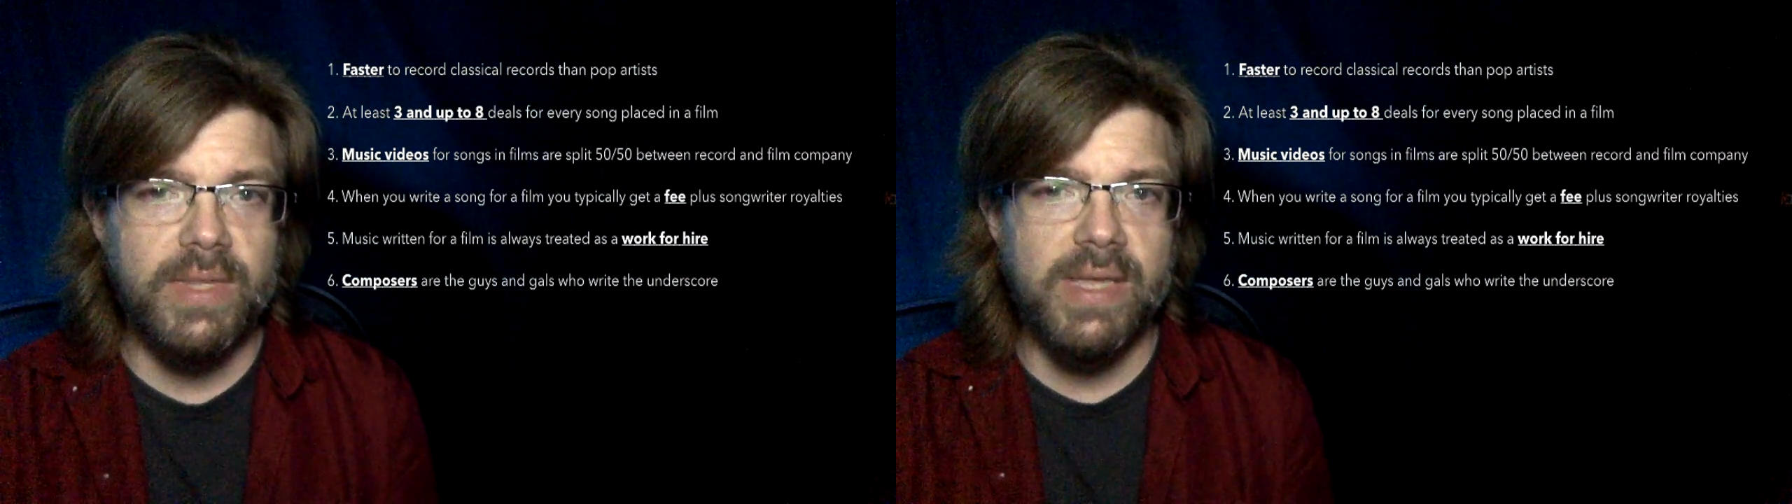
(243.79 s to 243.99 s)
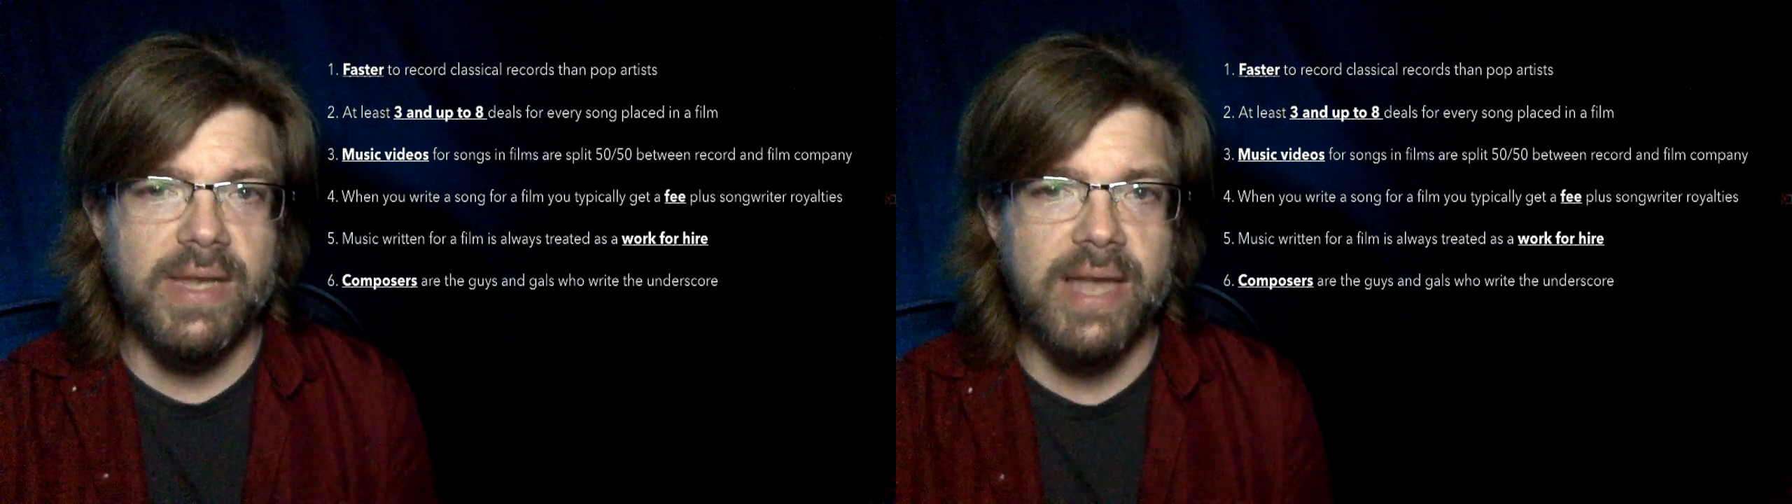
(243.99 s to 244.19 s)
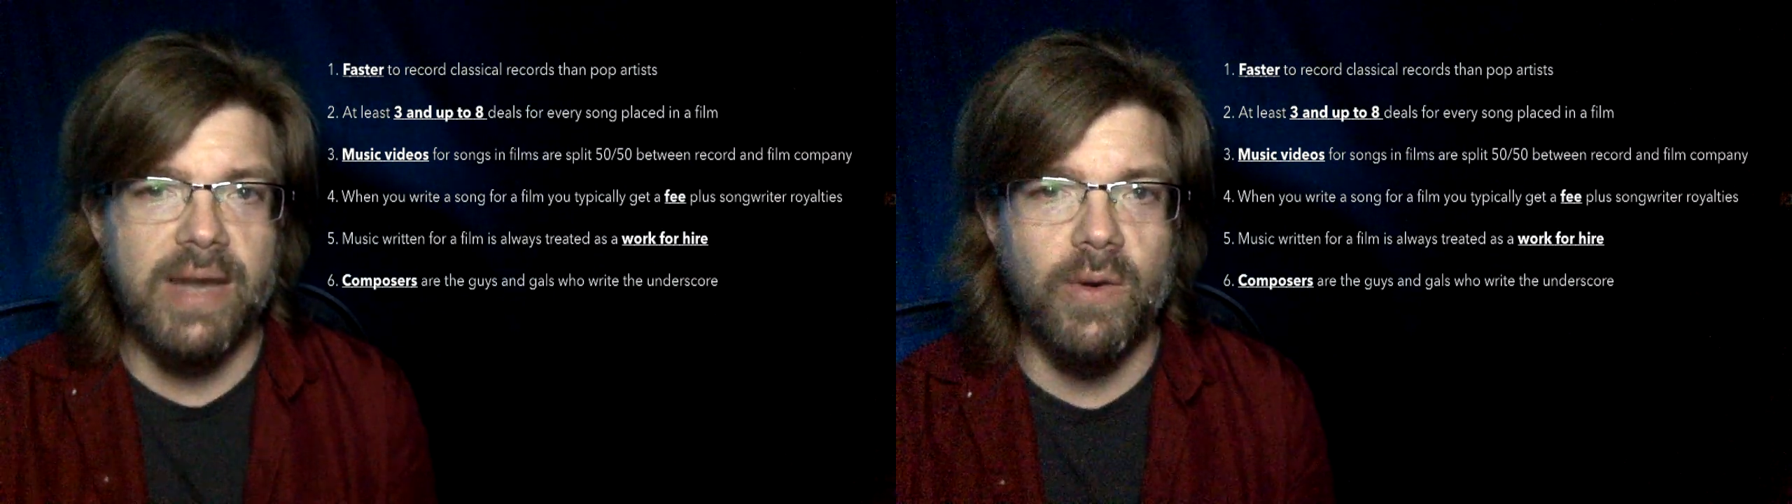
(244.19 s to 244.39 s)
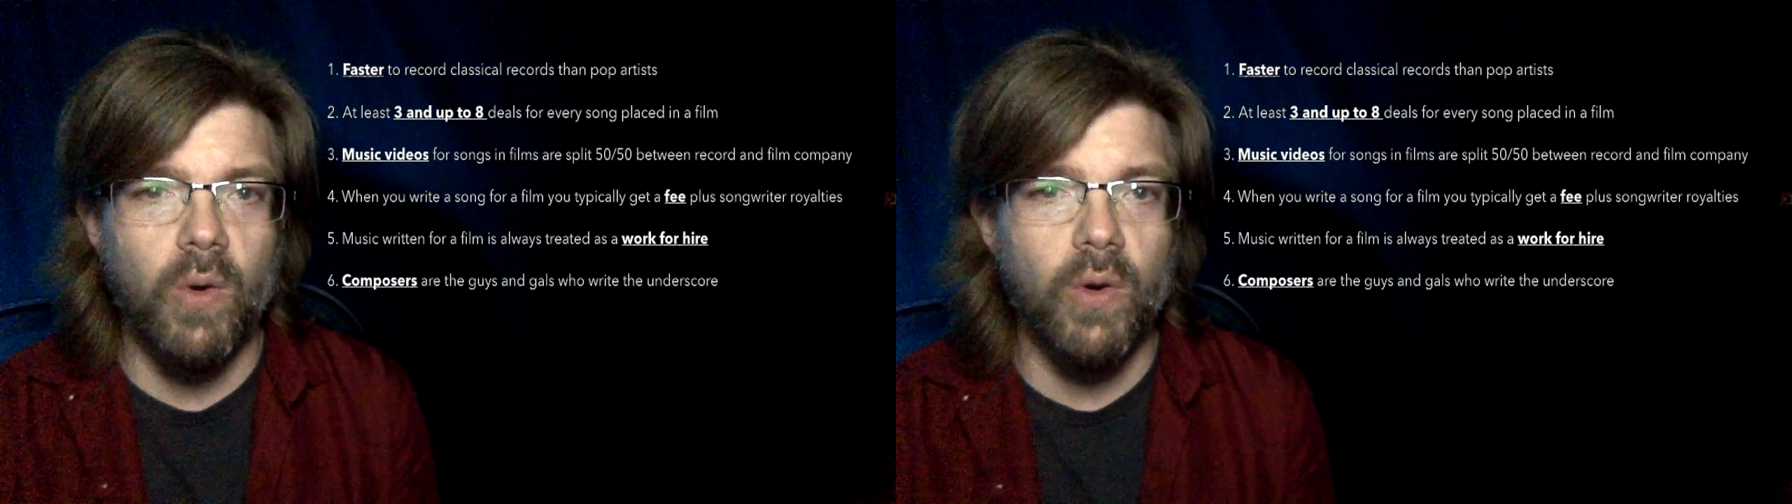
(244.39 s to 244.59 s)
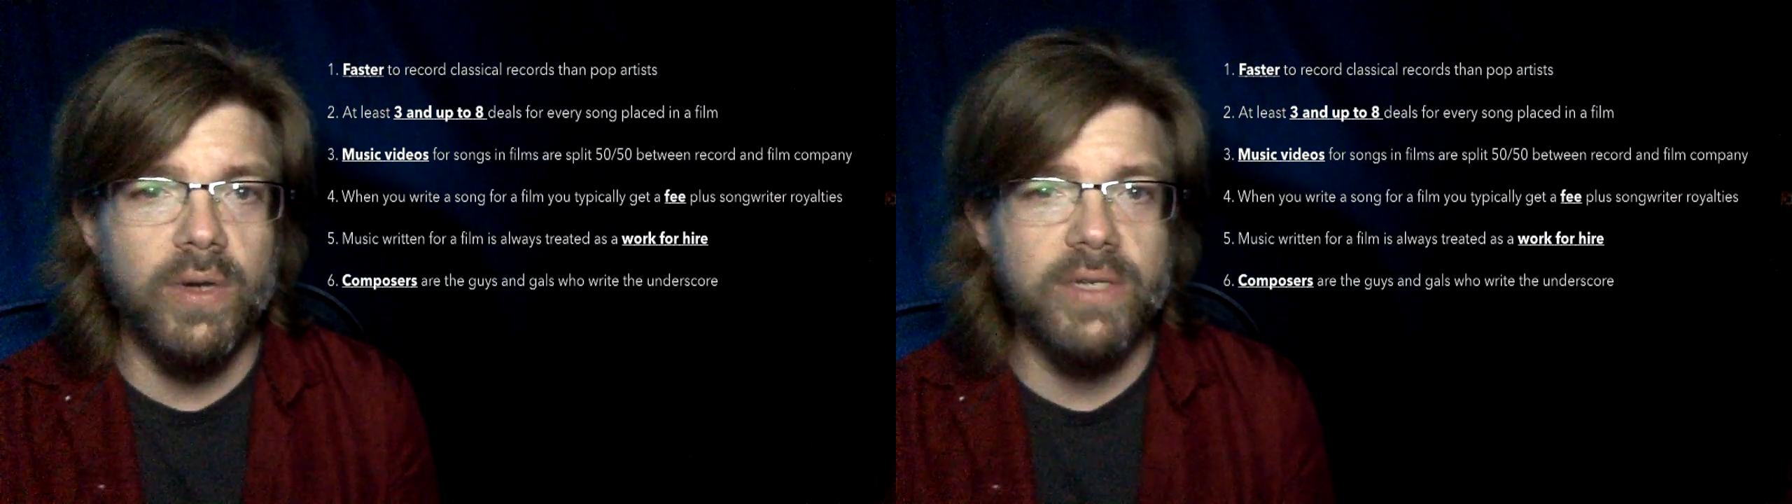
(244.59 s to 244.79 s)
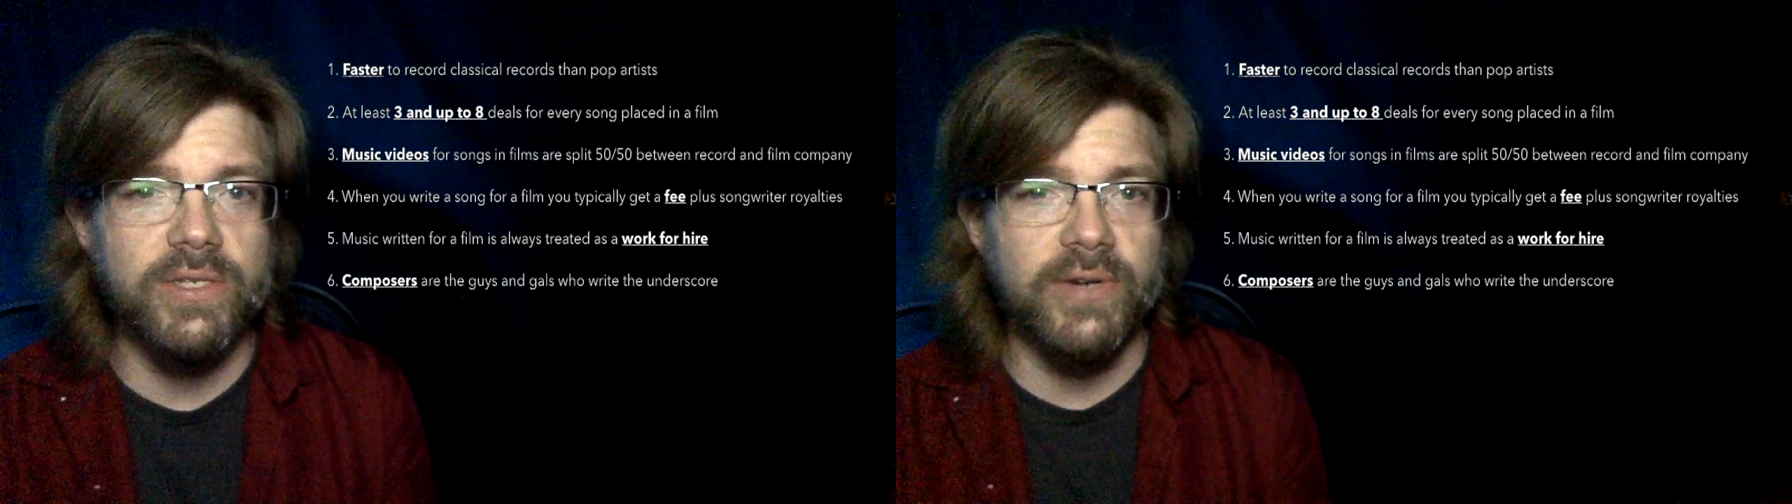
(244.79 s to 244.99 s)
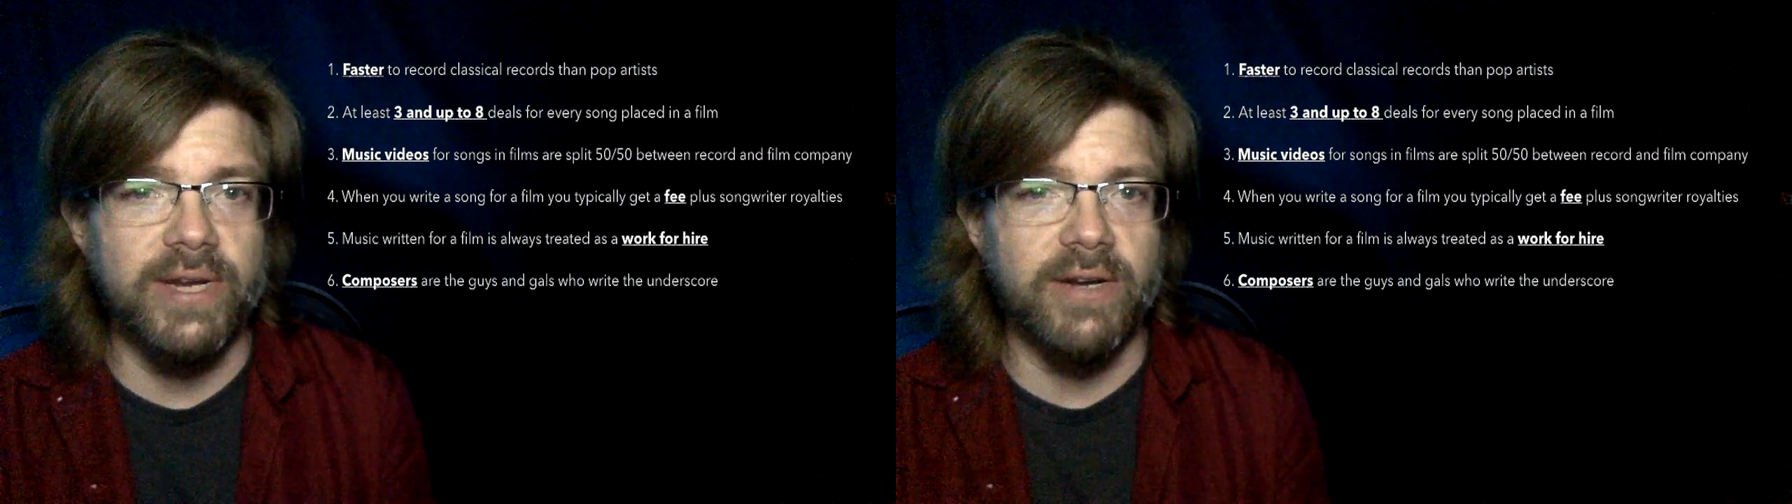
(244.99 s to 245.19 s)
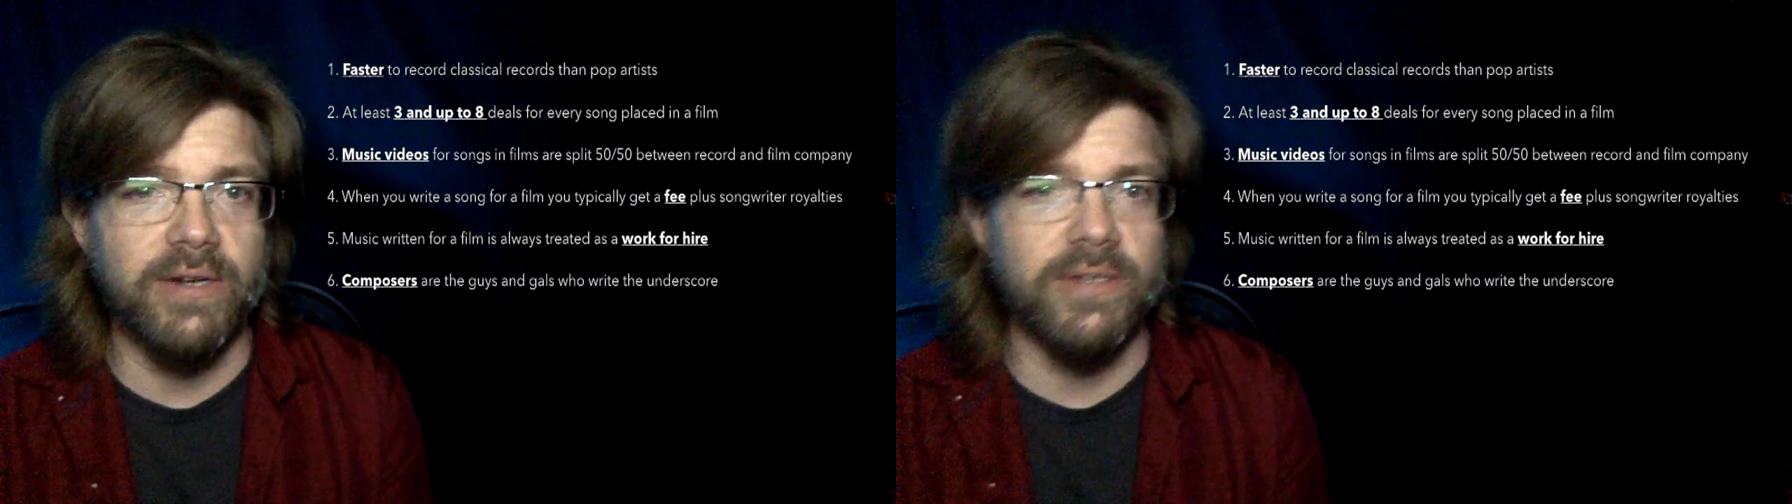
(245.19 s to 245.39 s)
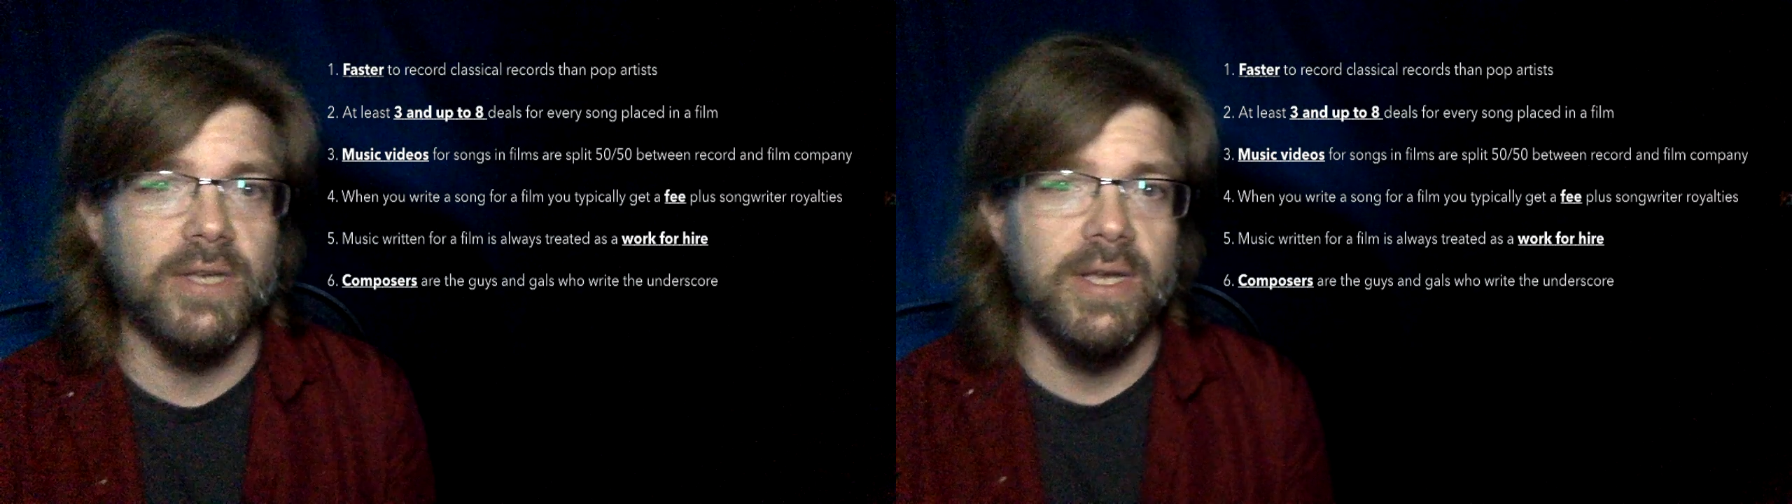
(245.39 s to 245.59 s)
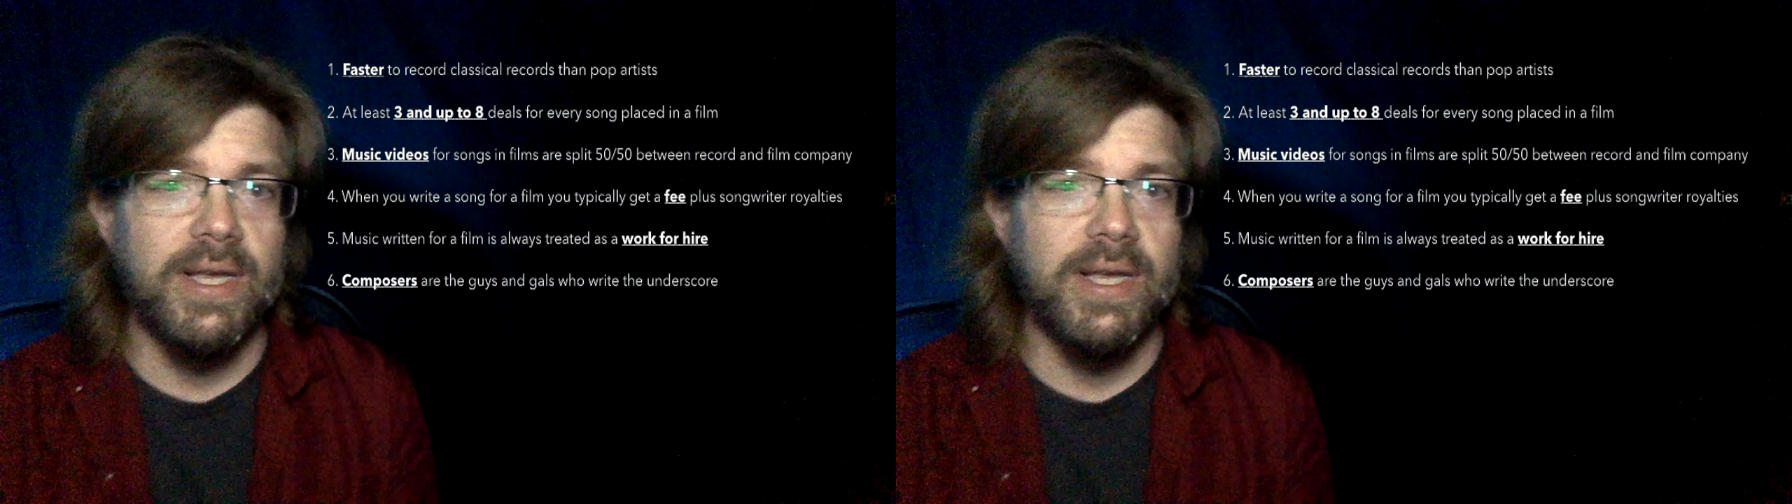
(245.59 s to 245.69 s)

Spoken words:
Now, orchestrators,